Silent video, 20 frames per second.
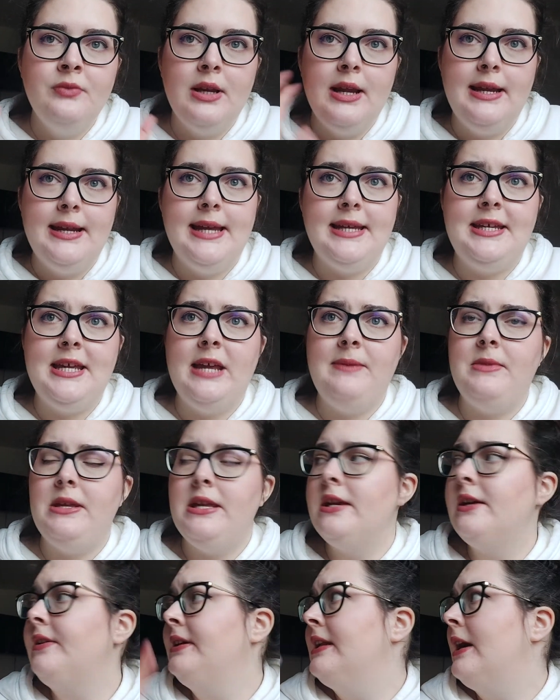And I came
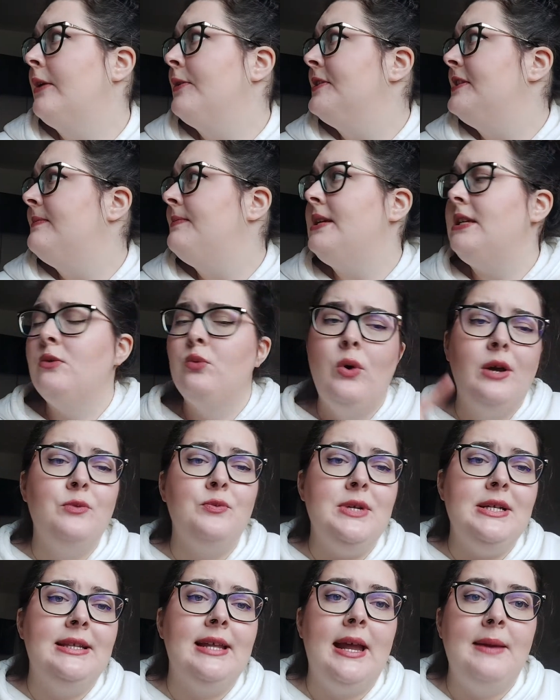here, and now it's been 1
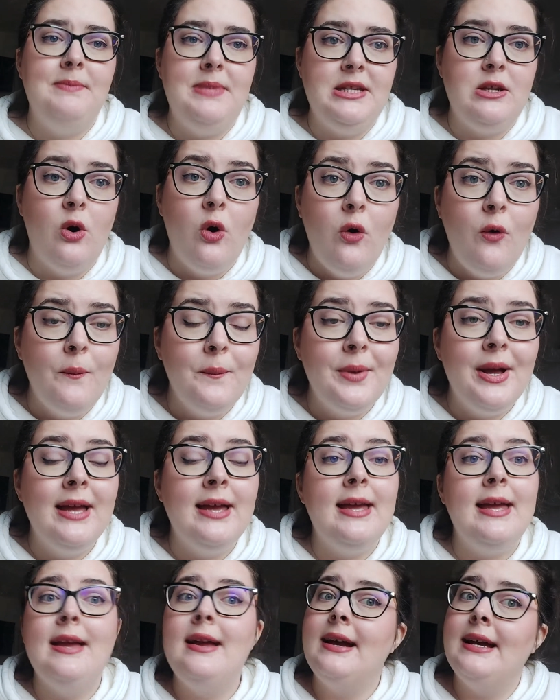week that I've been home.
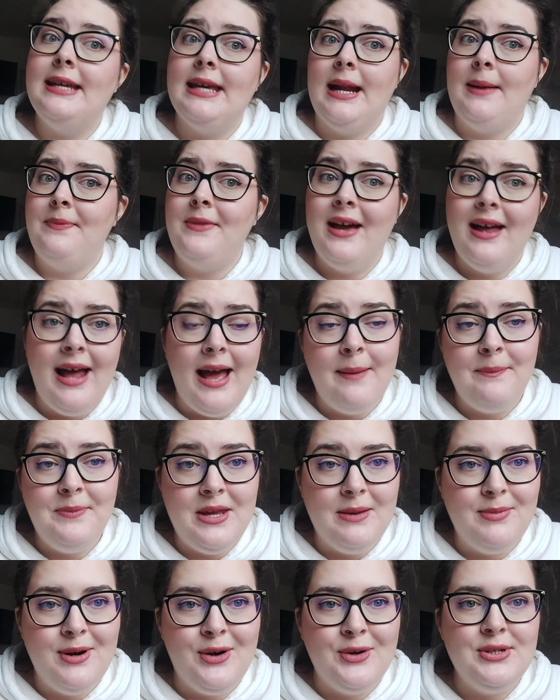Again, I'm not happy
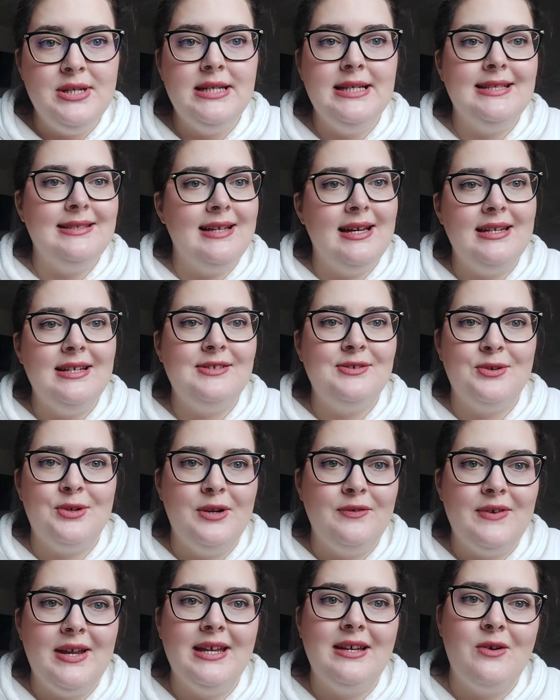about it. It's not a sort of
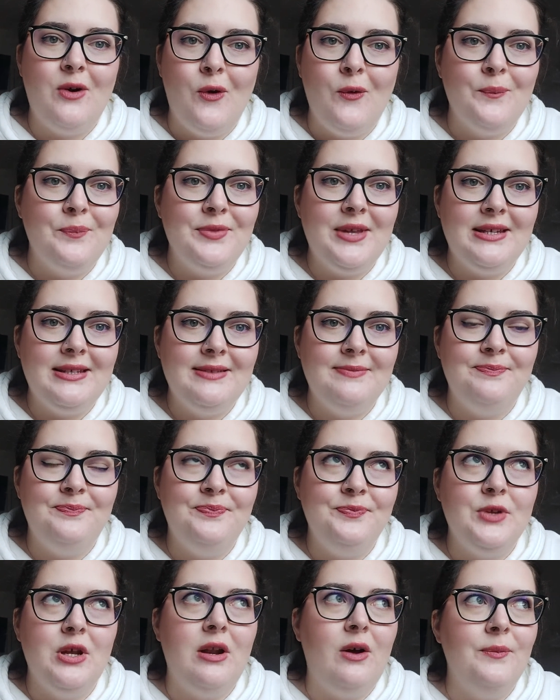like home that,
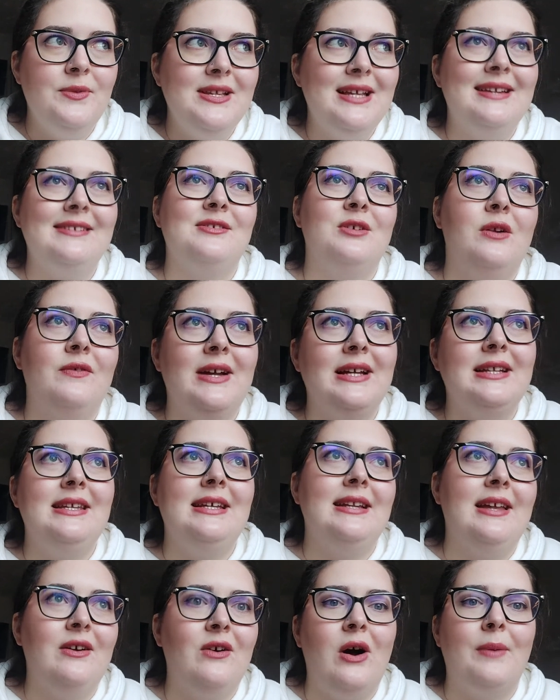you know, it's not a sort of like thing
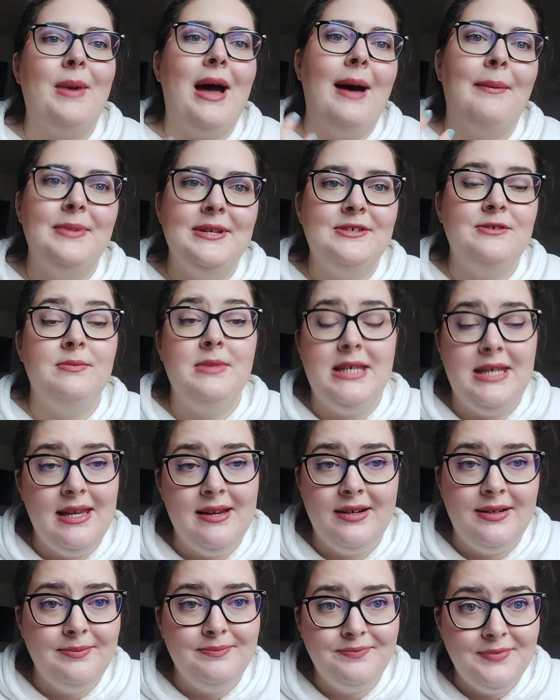like, oh, I'm happy to be
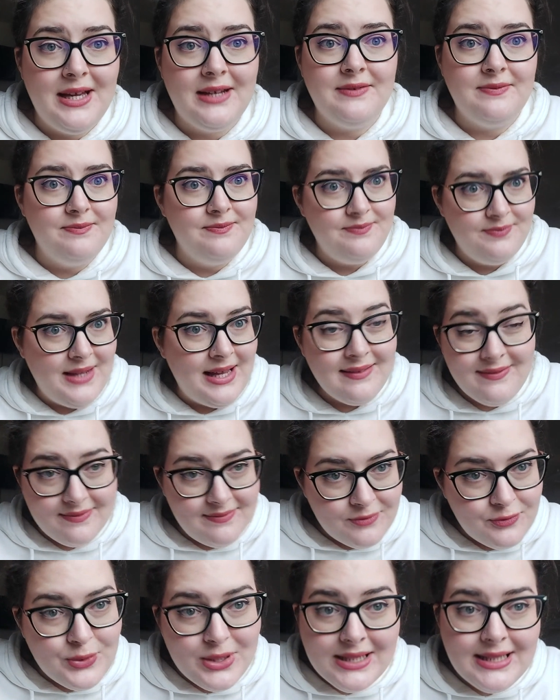here. Not
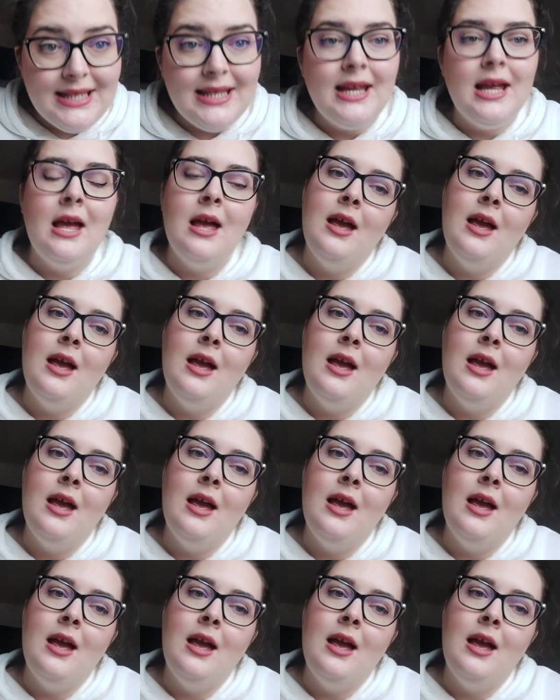really,